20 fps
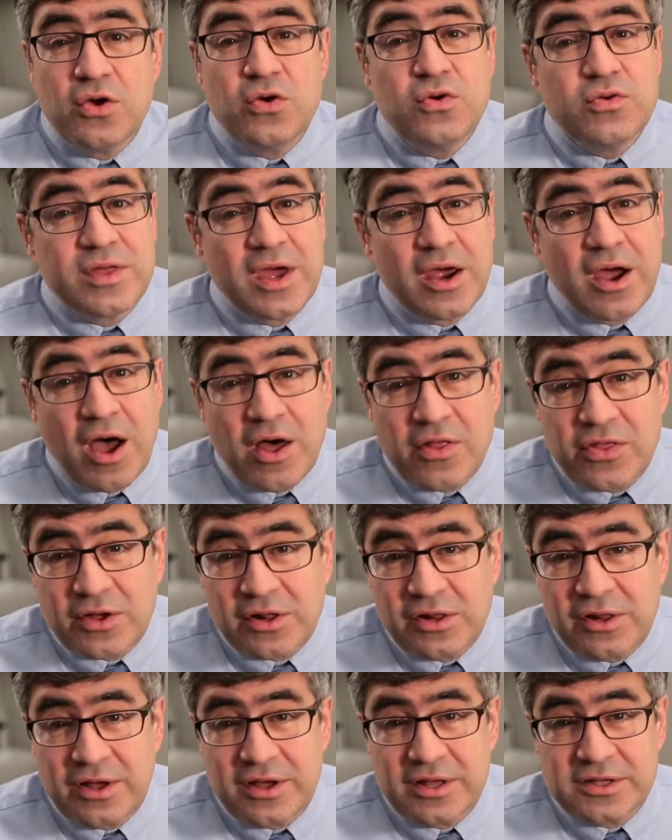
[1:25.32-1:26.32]
who their other
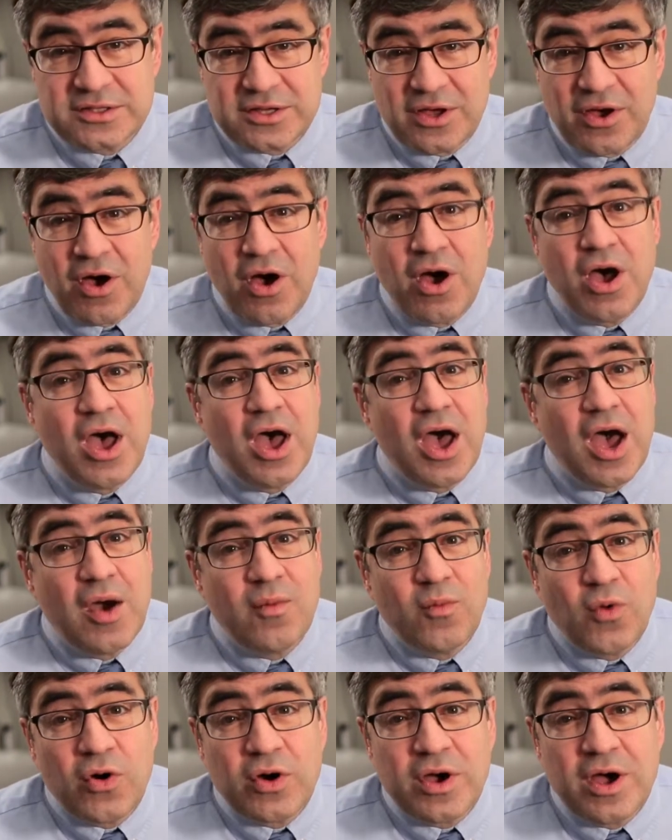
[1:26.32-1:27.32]
clients are, and
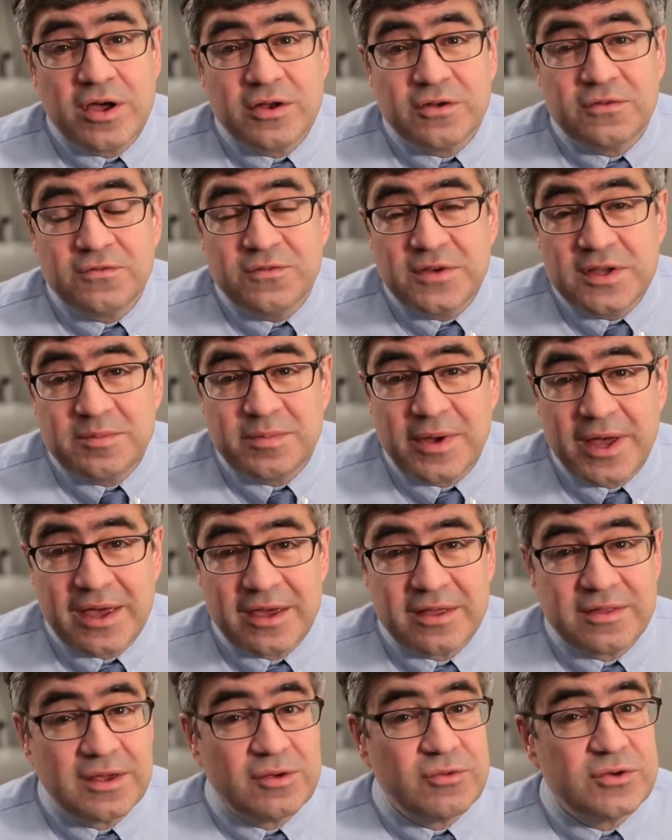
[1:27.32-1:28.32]
what kind of
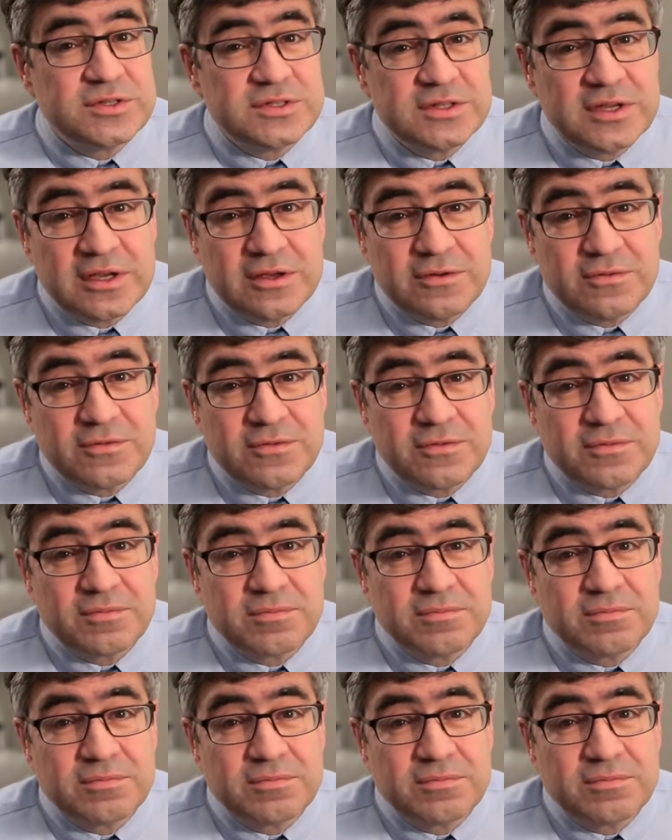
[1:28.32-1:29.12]
feedback they receive.